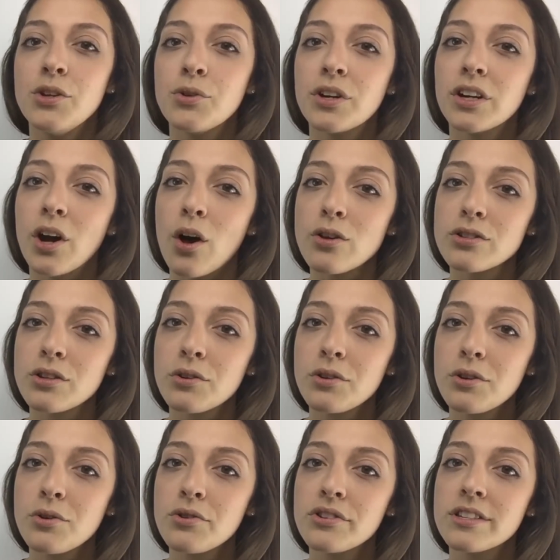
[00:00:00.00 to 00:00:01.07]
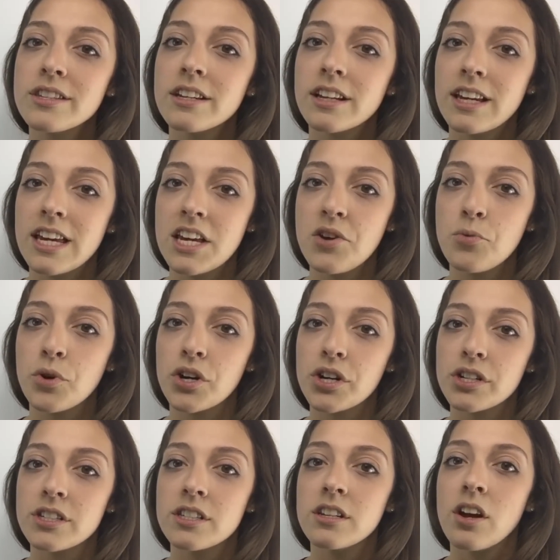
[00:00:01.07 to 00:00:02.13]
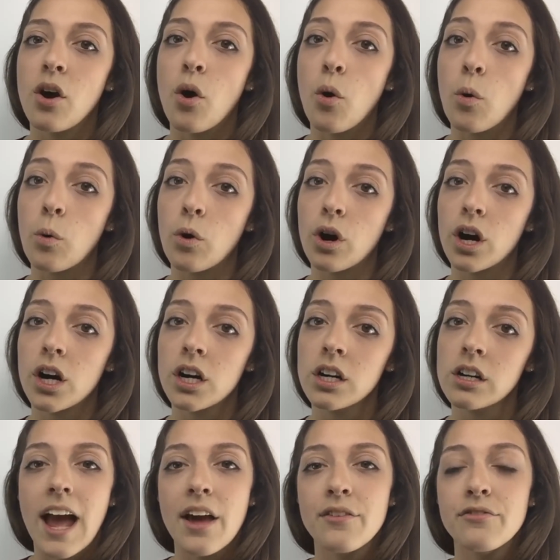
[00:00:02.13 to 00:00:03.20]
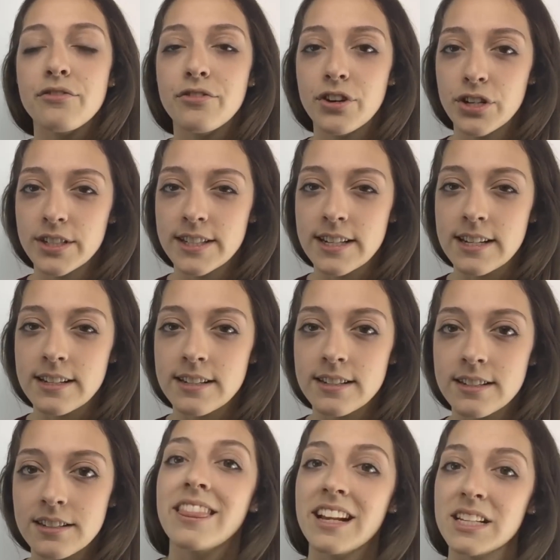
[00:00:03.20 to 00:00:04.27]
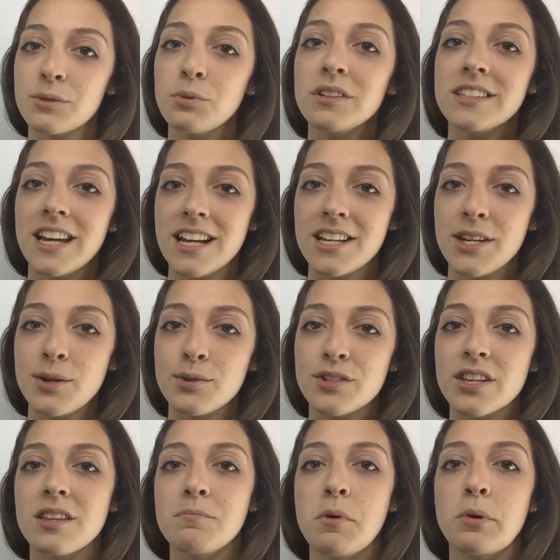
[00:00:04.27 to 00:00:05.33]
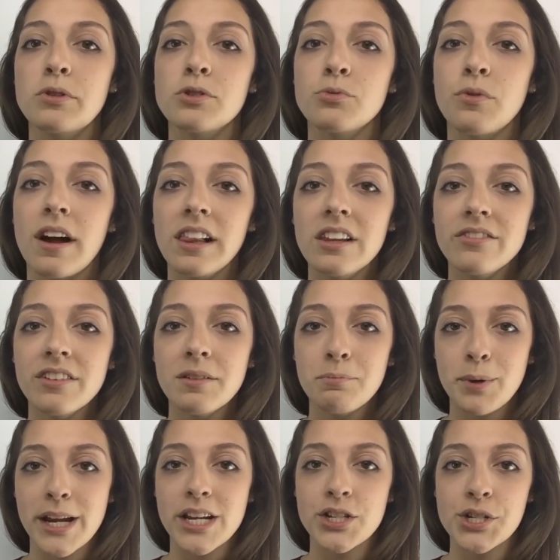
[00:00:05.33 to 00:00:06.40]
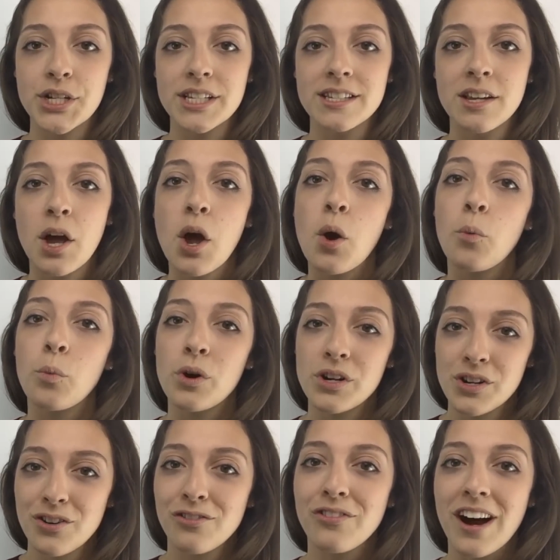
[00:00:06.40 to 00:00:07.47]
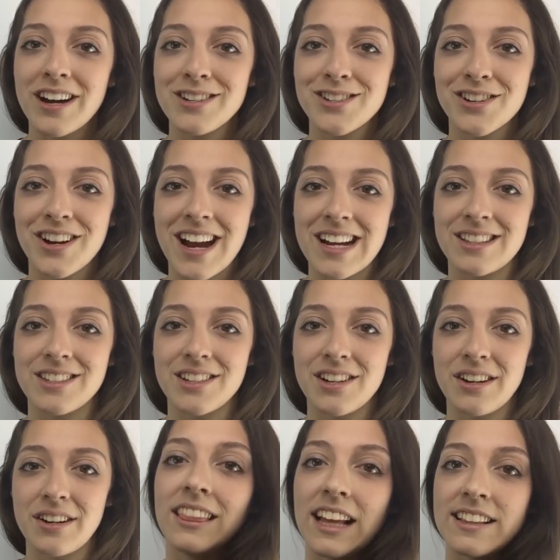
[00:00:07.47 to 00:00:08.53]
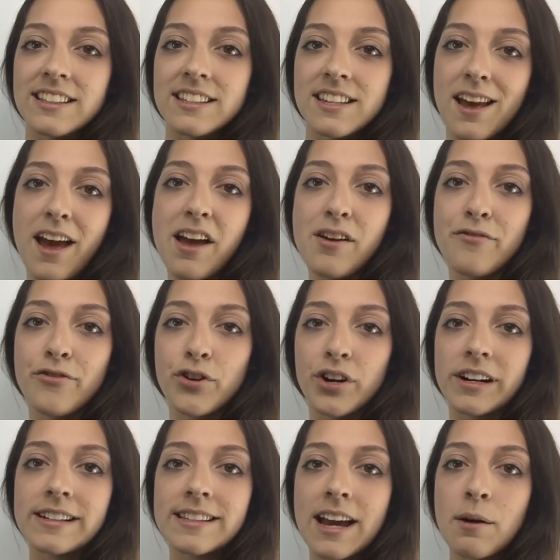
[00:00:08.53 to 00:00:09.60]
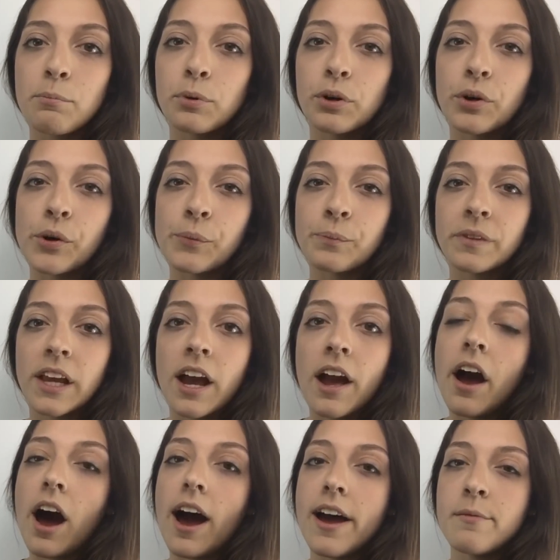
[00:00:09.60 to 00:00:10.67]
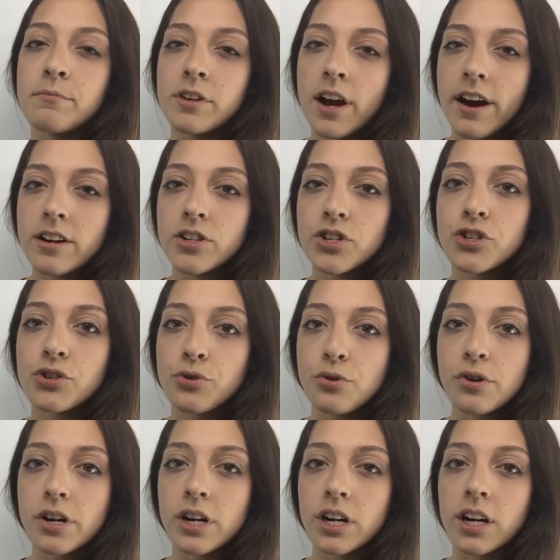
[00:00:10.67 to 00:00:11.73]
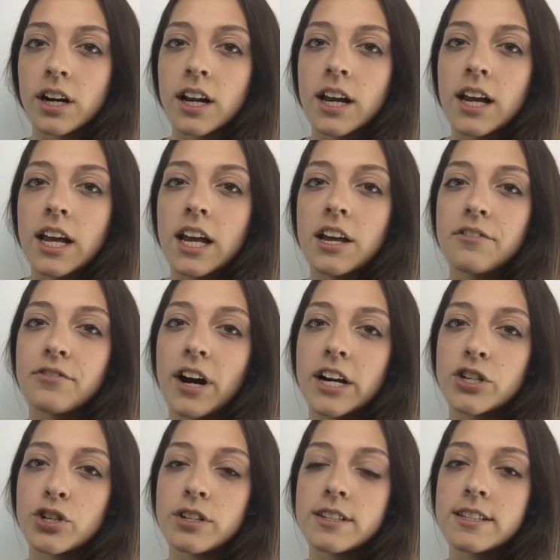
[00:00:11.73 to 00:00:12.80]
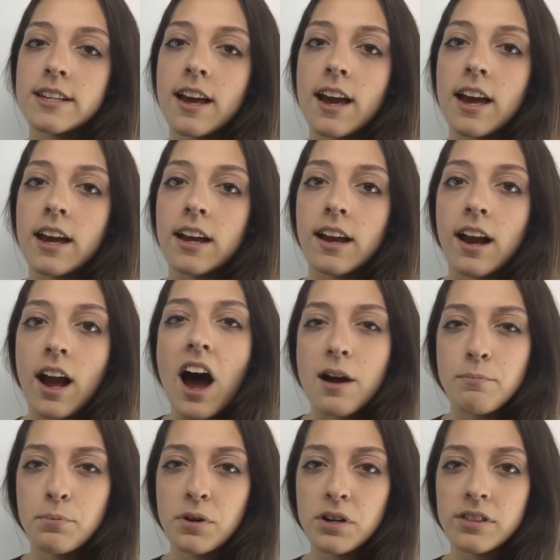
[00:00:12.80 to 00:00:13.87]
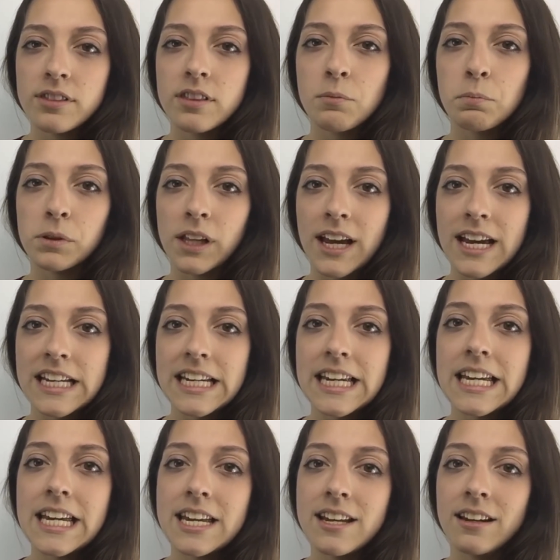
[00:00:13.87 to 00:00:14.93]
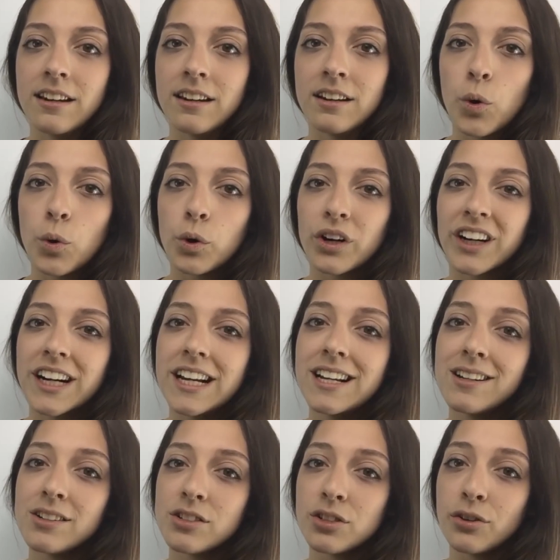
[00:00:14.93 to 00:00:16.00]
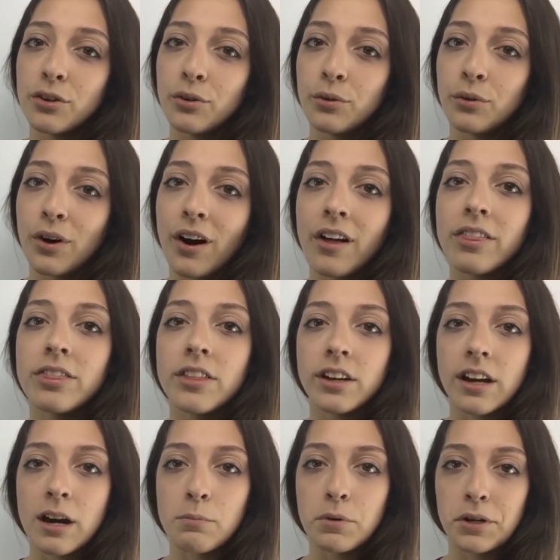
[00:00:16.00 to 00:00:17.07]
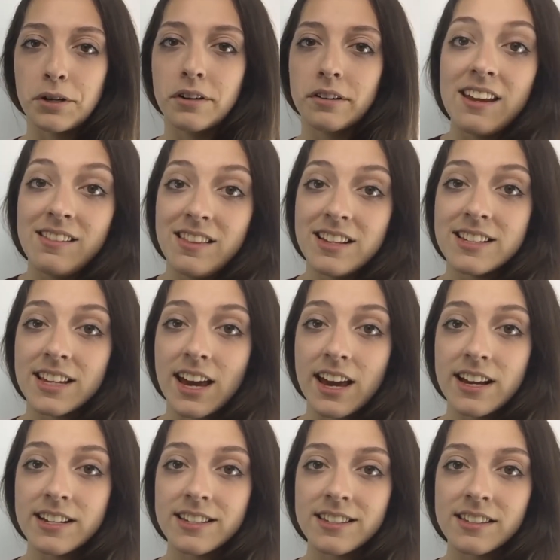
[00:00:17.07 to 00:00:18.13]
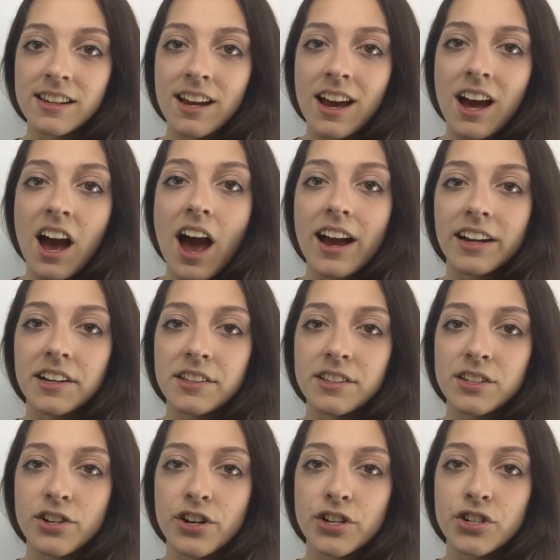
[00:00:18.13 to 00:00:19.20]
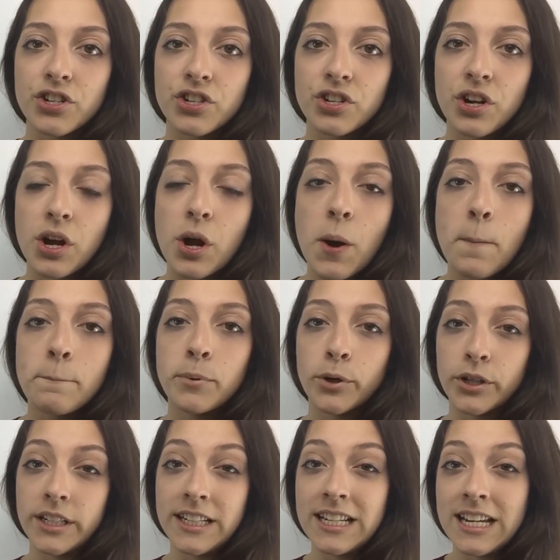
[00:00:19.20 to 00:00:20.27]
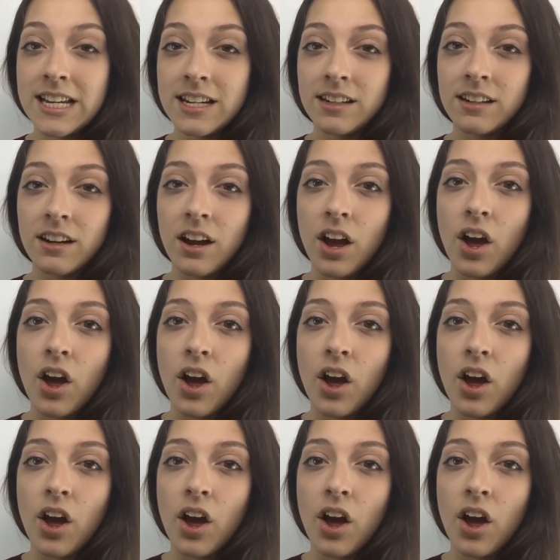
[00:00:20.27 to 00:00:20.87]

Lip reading: you can also use the keywords or and versus. This will take you to the most relevant pages where you'll find your answer. Let's say, for example, I am not sure if I should say, I put the plate in or into the cupboard. In this case, I can search put in